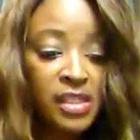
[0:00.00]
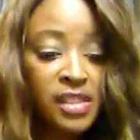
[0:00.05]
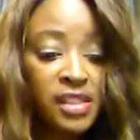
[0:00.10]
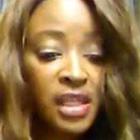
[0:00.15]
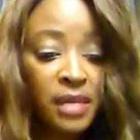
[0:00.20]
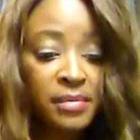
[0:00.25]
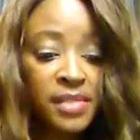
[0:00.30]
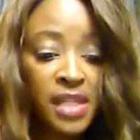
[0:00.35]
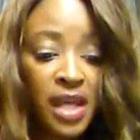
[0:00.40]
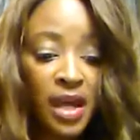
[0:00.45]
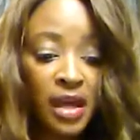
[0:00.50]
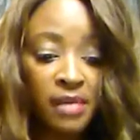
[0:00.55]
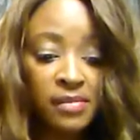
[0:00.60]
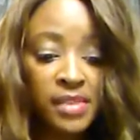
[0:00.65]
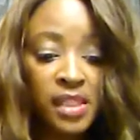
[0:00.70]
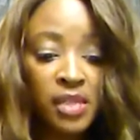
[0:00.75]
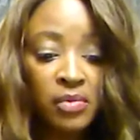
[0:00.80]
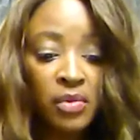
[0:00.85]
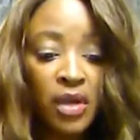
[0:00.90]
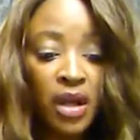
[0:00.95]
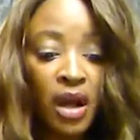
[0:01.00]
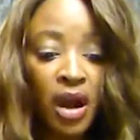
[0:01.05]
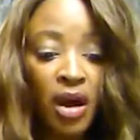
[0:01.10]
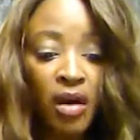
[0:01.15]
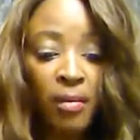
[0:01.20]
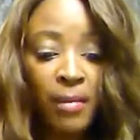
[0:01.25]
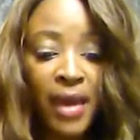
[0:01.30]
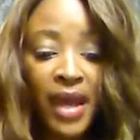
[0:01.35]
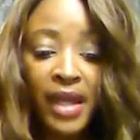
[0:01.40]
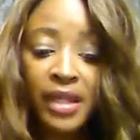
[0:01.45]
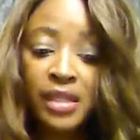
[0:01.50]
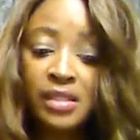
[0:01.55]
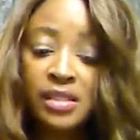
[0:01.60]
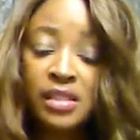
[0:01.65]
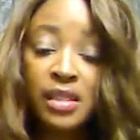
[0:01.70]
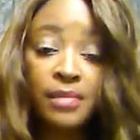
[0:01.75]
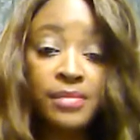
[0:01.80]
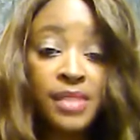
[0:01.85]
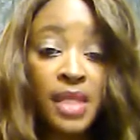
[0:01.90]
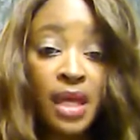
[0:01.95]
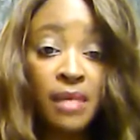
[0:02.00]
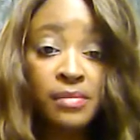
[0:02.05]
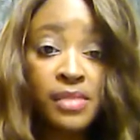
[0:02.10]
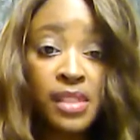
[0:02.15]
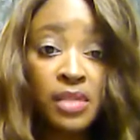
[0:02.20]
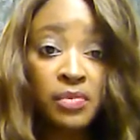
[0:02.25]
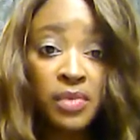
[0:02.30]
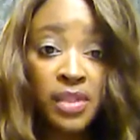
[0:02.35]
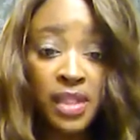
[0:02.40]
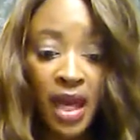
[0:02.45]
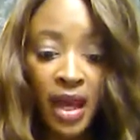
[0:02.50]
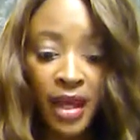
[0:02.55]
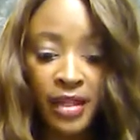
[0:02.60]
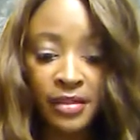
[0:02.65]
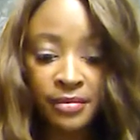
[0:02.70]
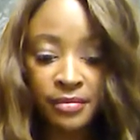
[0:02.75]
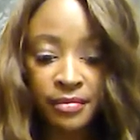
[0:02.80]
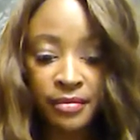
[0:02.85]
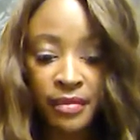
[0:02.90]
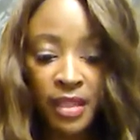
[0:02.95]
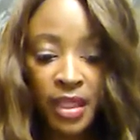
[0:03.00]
Sometimes he would call back and sometimes he would not.